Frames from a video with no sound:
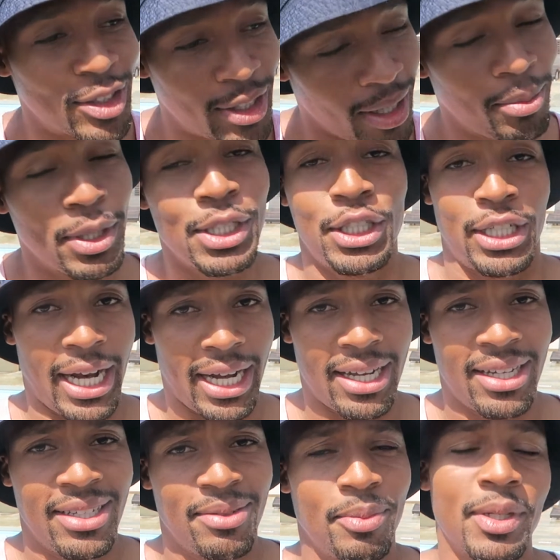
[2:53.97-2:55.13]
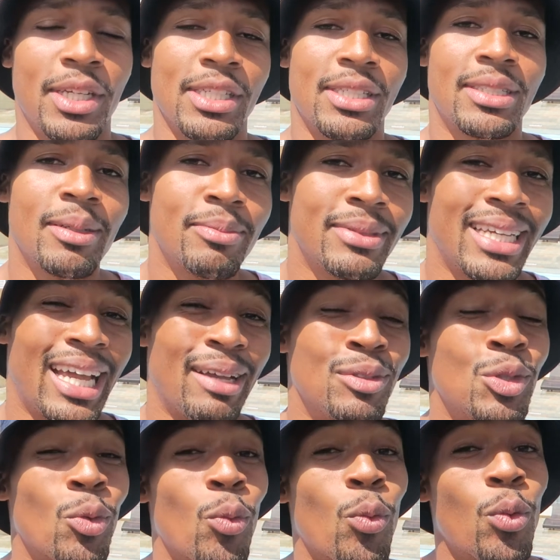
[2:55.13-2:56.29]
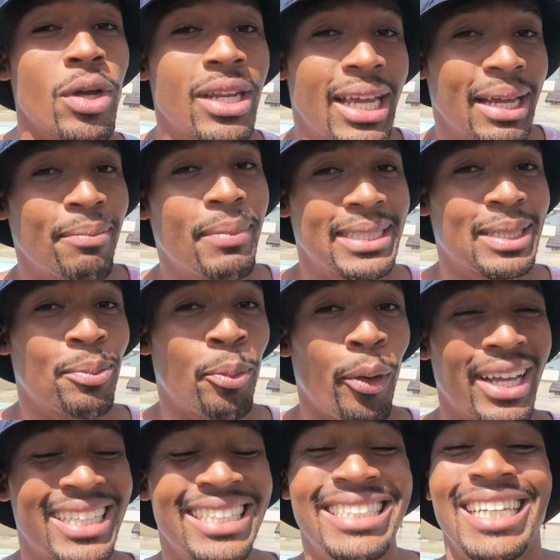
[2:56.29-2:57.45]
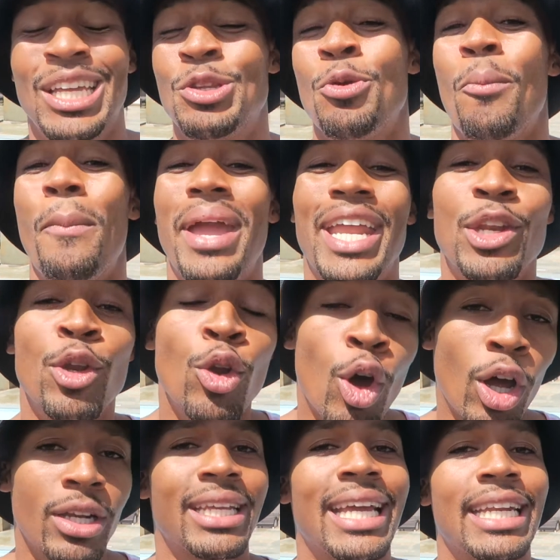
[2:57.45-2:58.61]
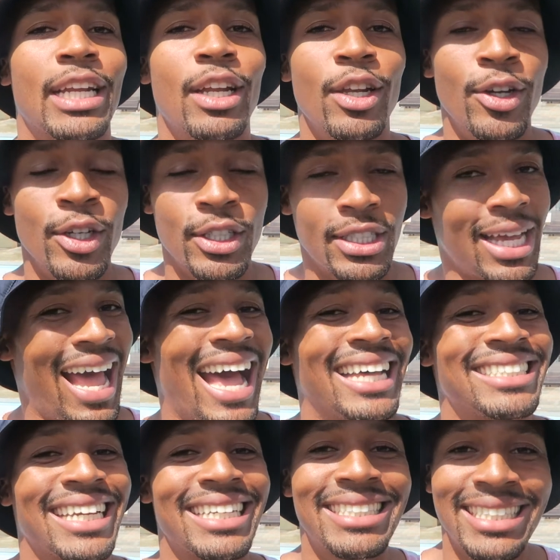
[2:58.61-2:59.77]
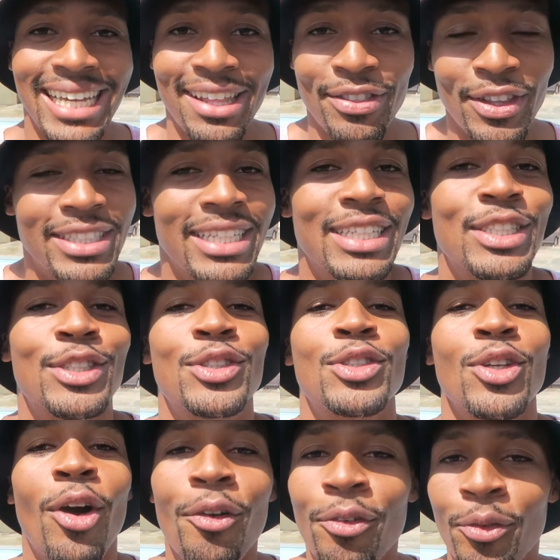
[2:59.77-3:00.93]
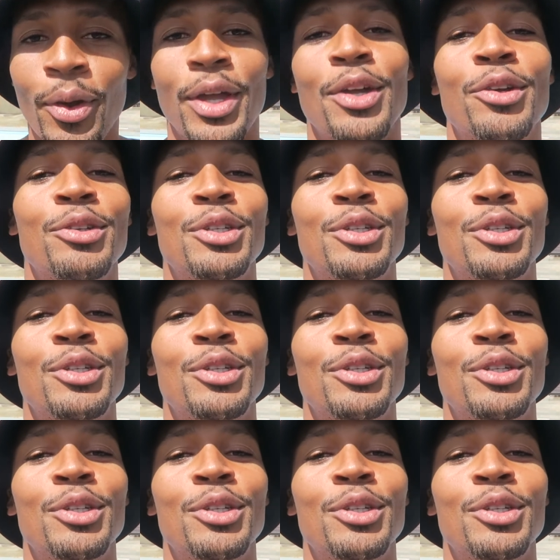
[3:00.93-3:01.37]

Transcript: double check, because sometimes you would get better prices and you may not get alerts. As I said, this is software you're